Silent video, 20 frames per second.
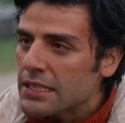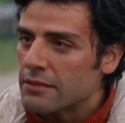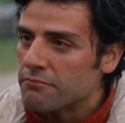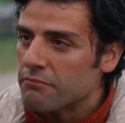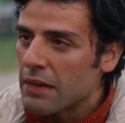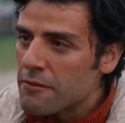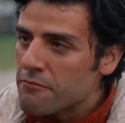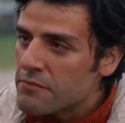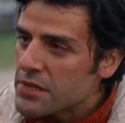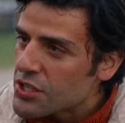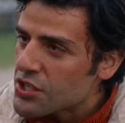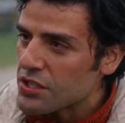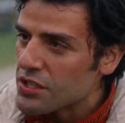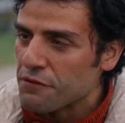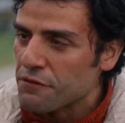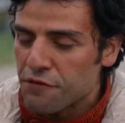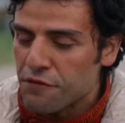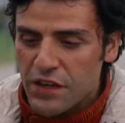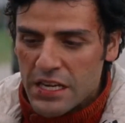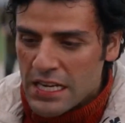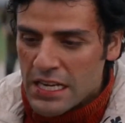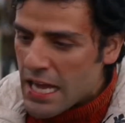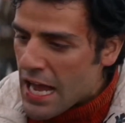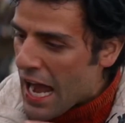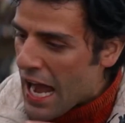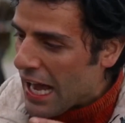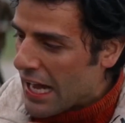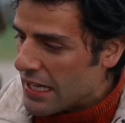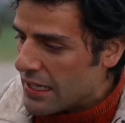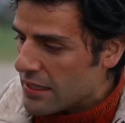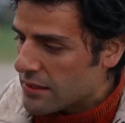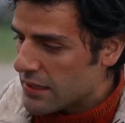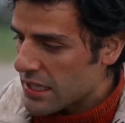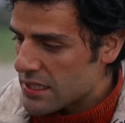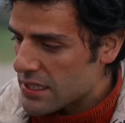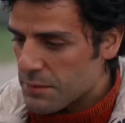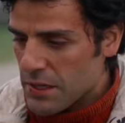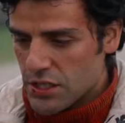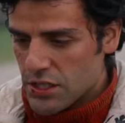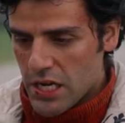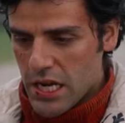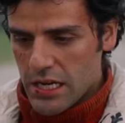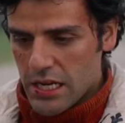compare him back to how he is in The Force